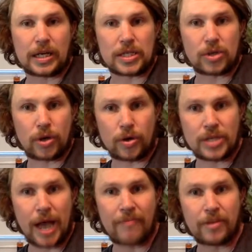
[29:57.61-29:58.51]
So I always
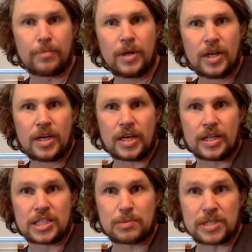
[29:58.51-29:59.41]
have them in the
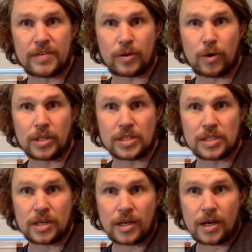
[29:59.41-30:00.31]
specific
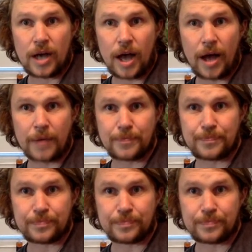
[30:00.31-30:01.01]
ones. And